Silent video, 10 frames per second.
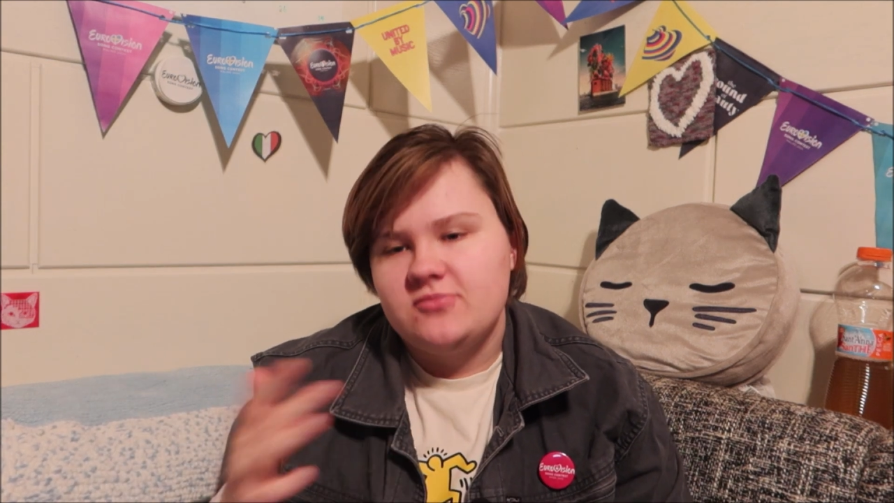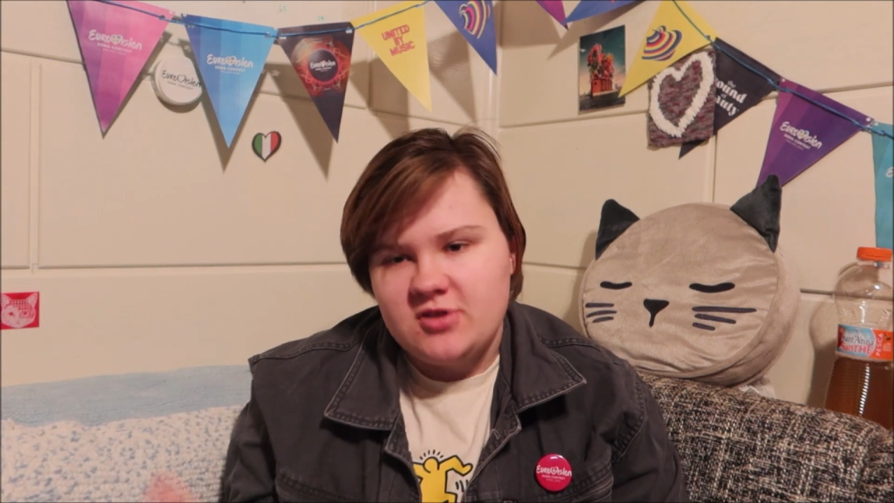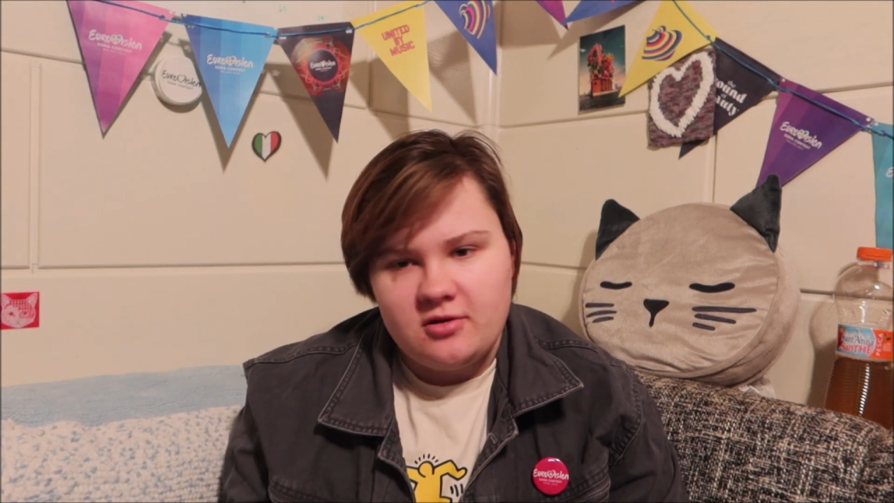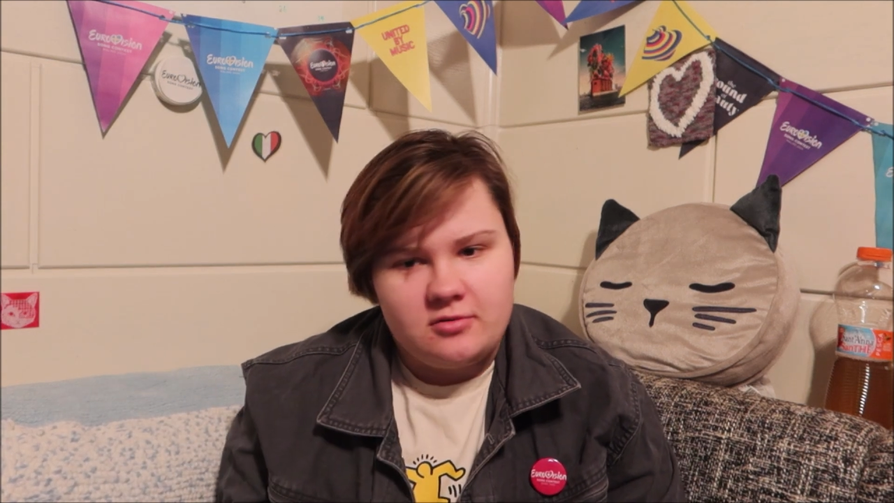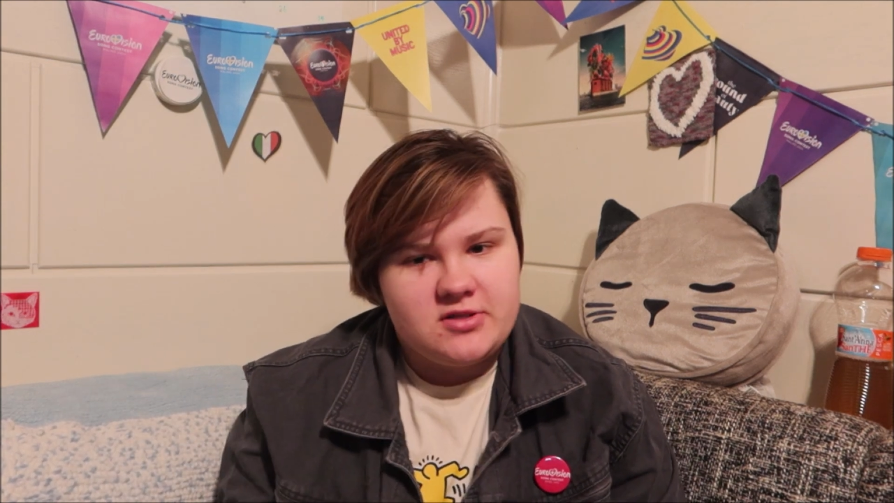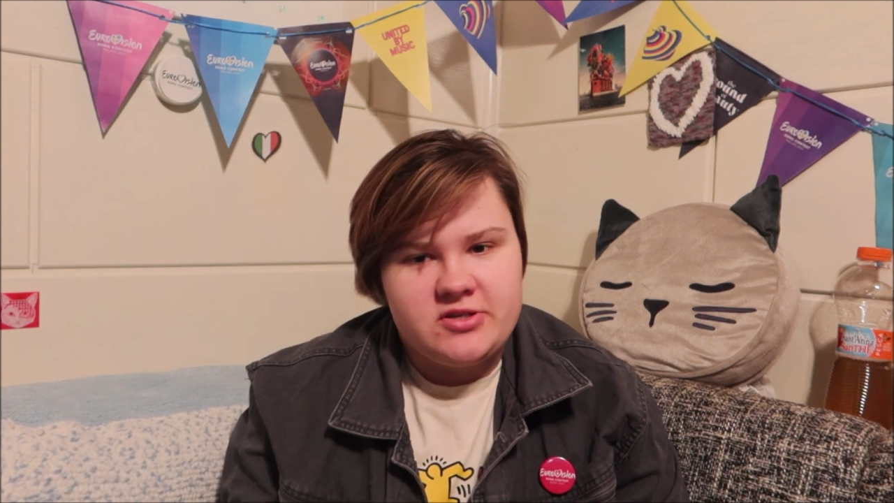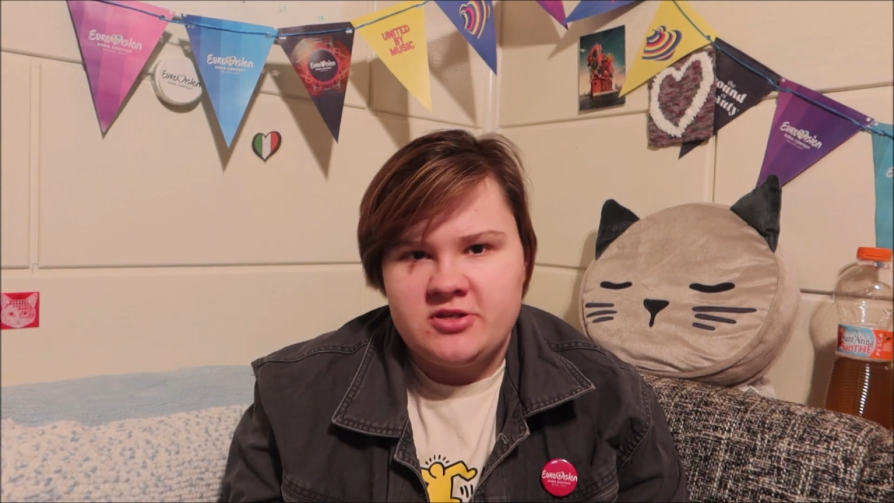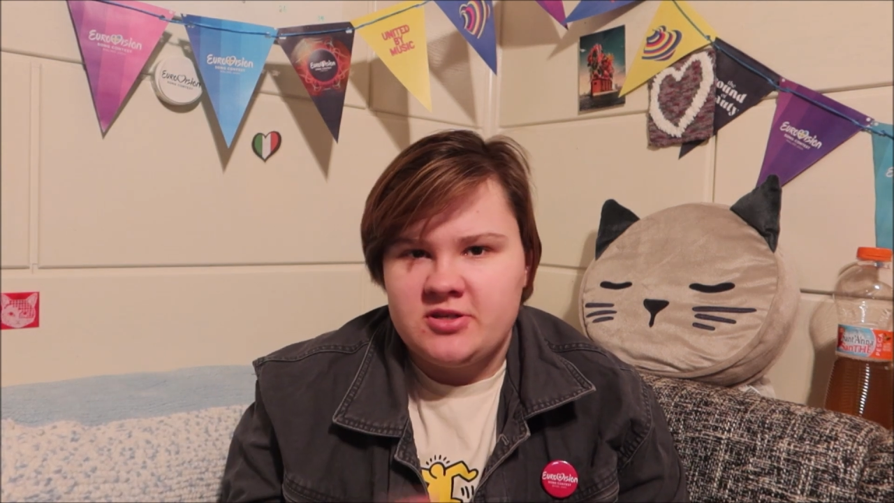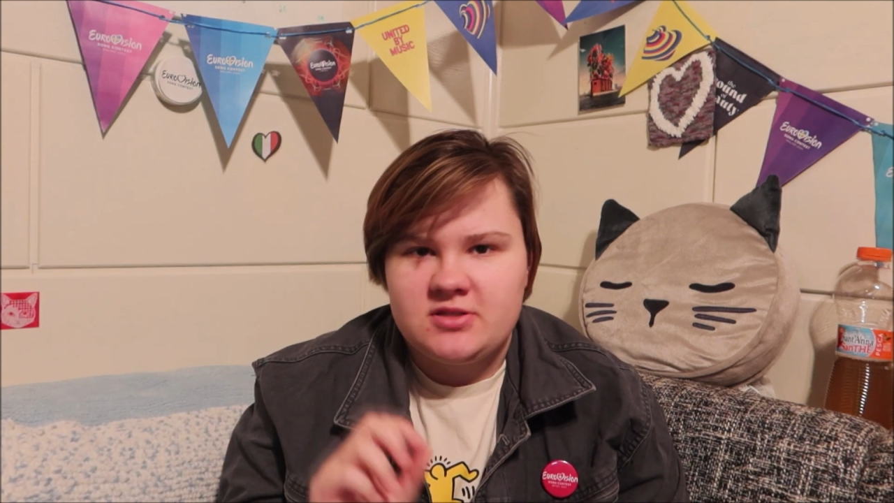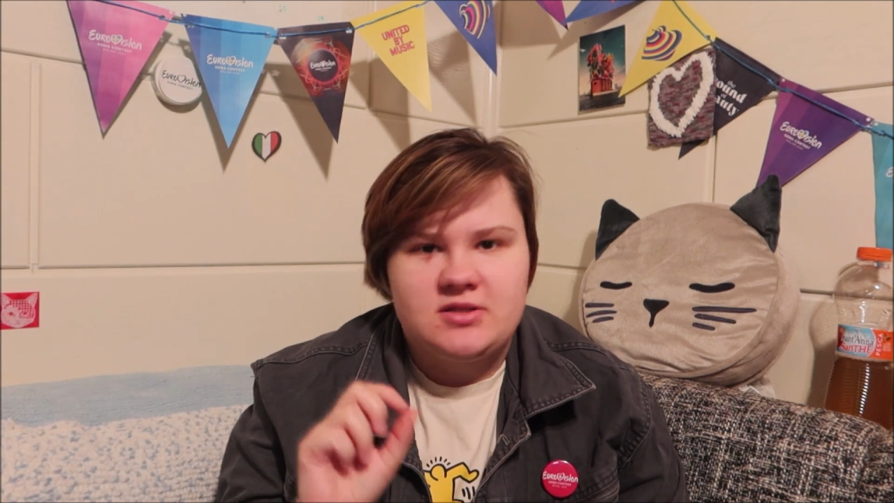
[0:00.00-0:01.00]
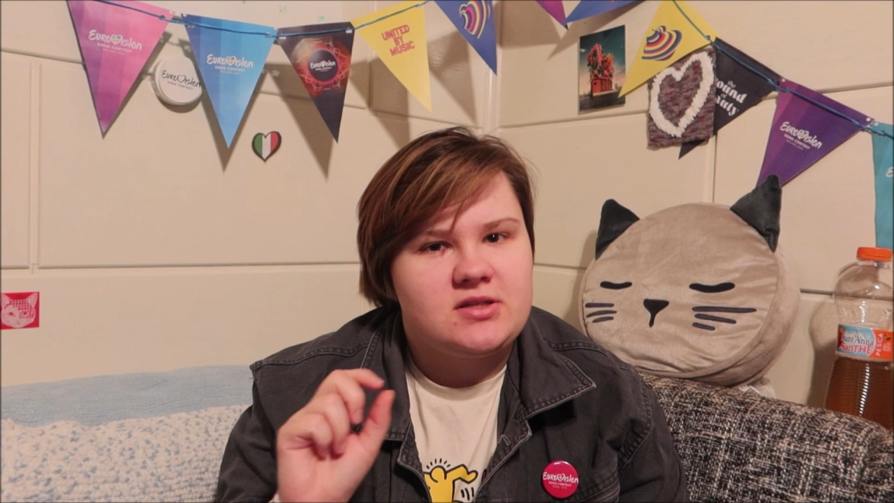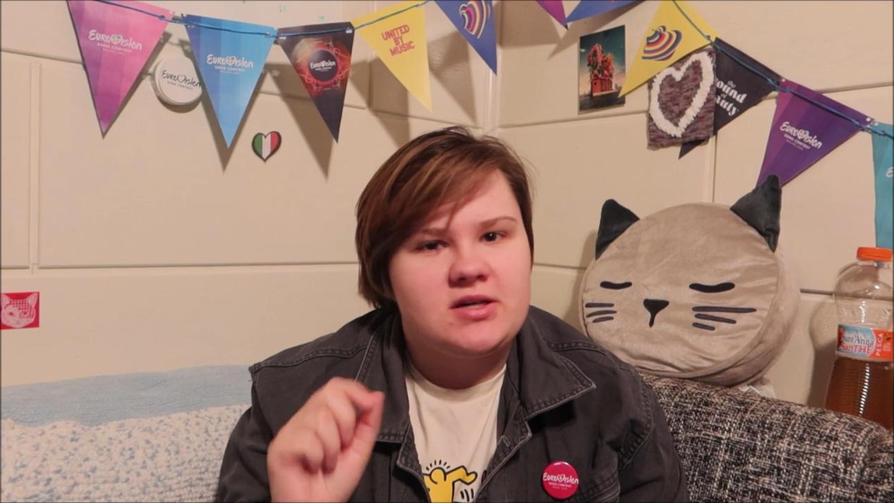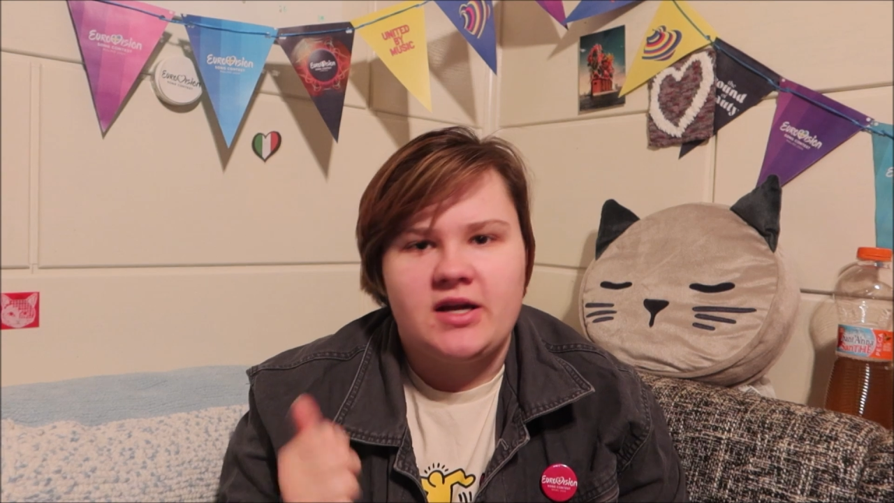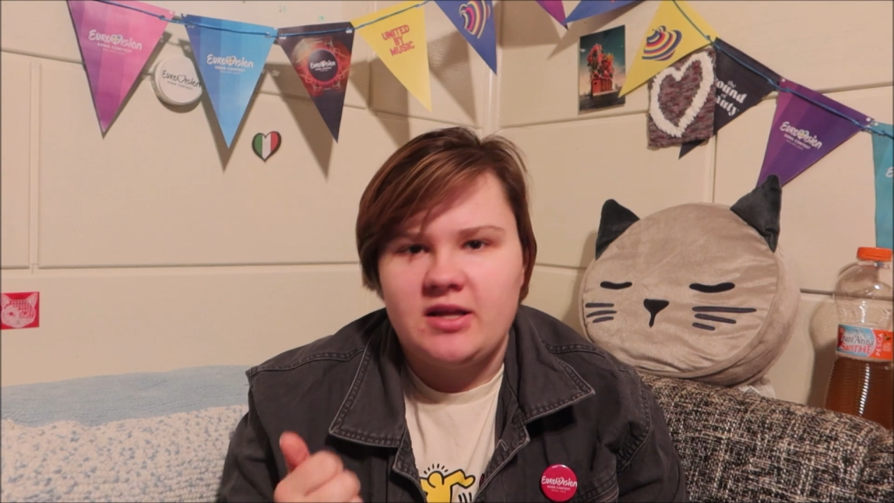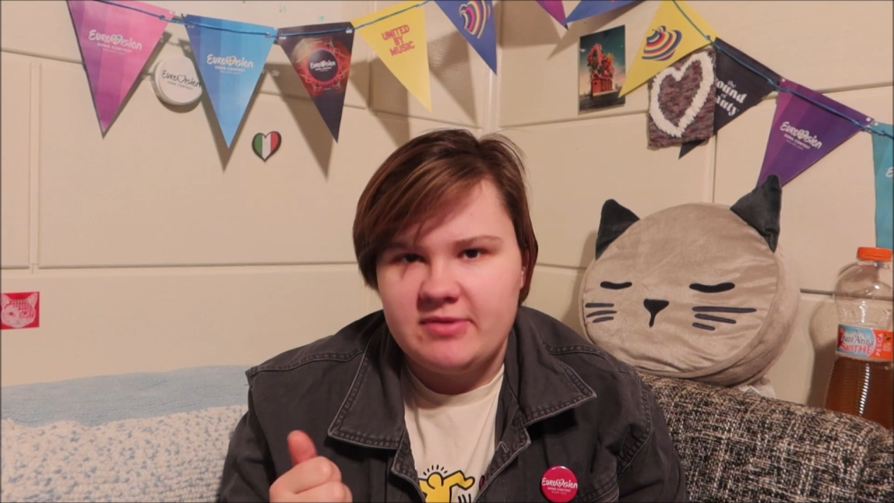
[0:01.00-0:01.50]
Turquoise is just a
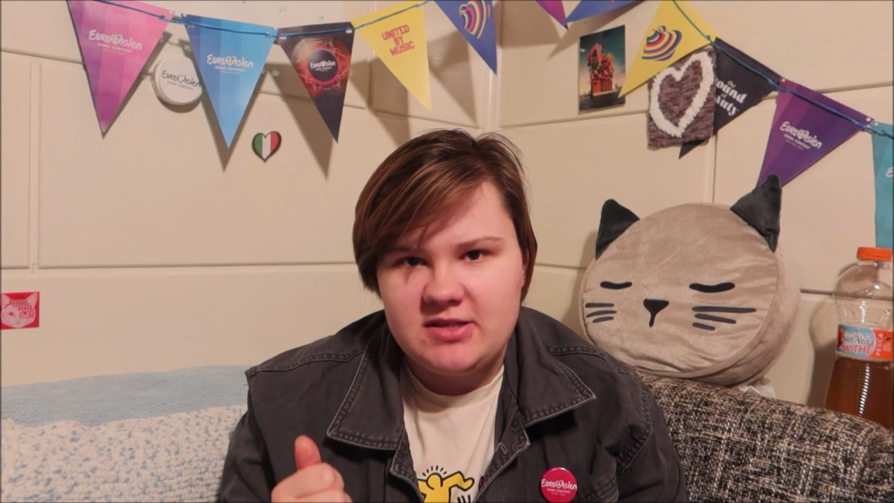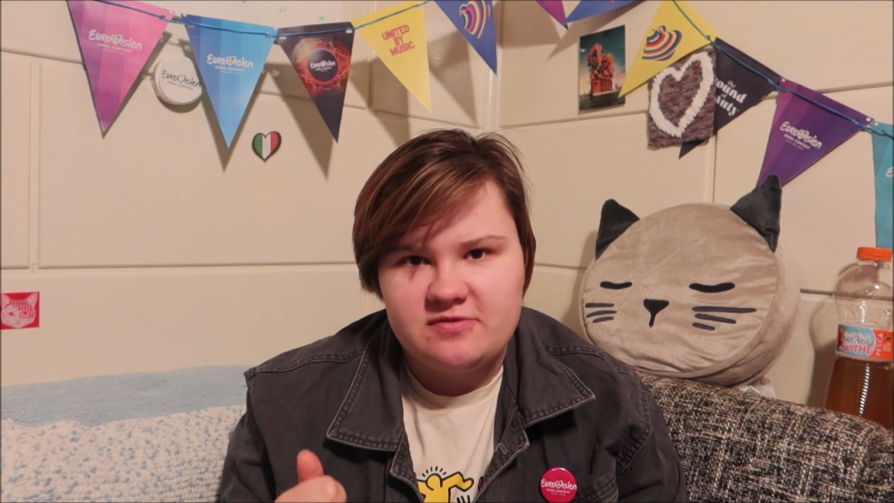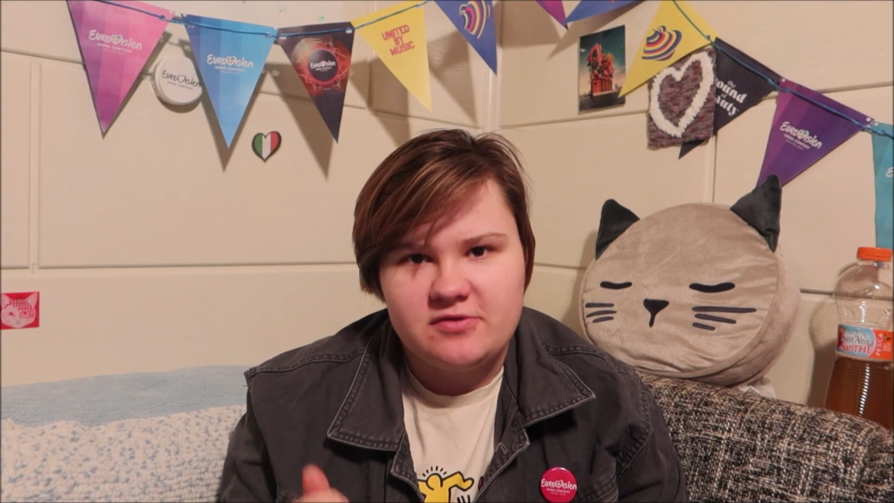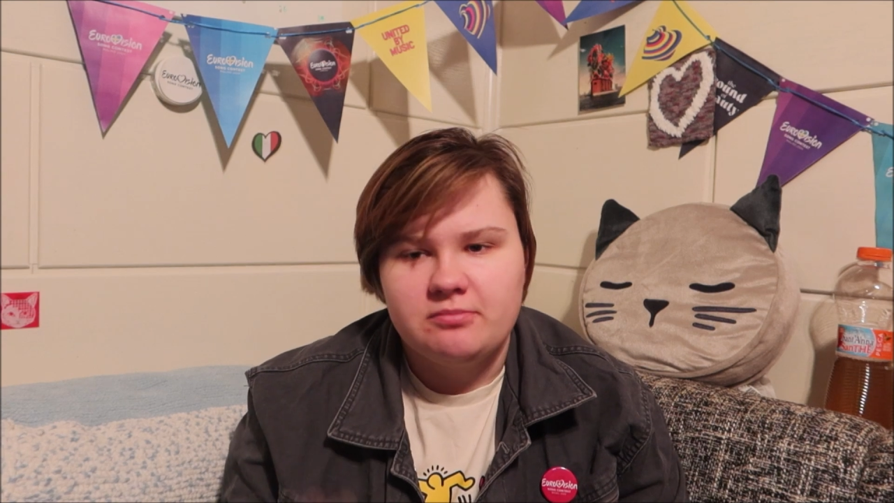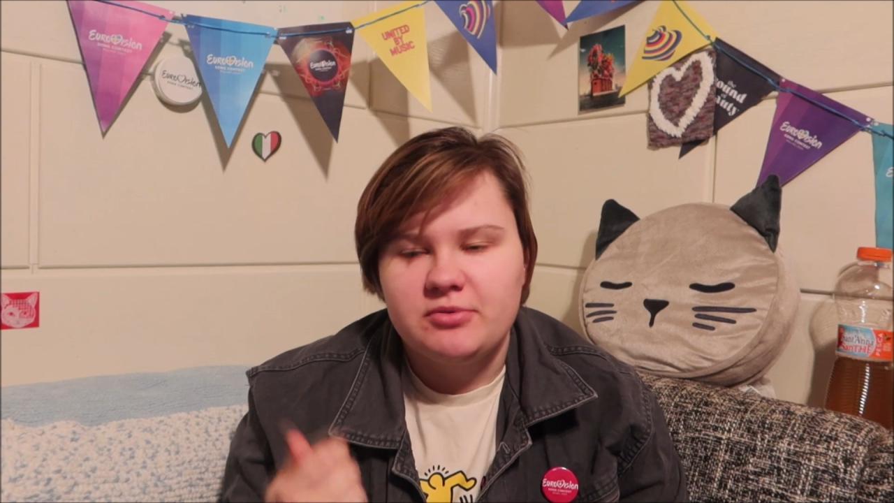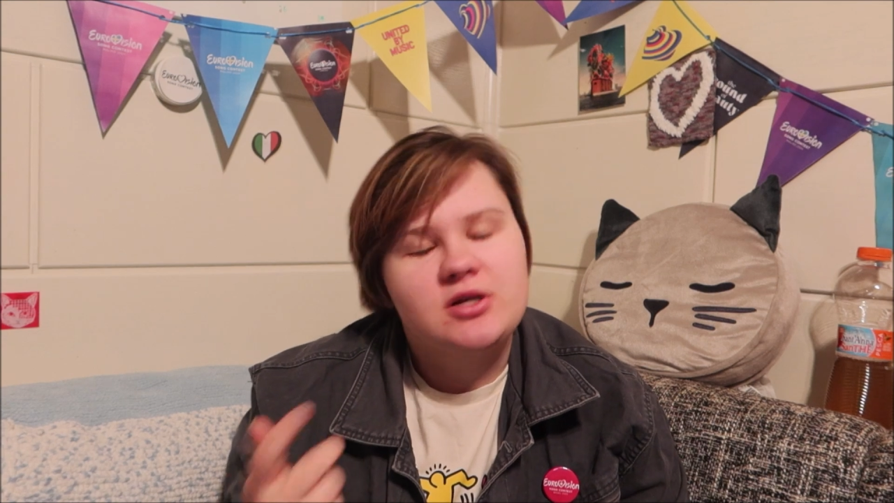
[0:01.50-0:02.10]
tiny bit different,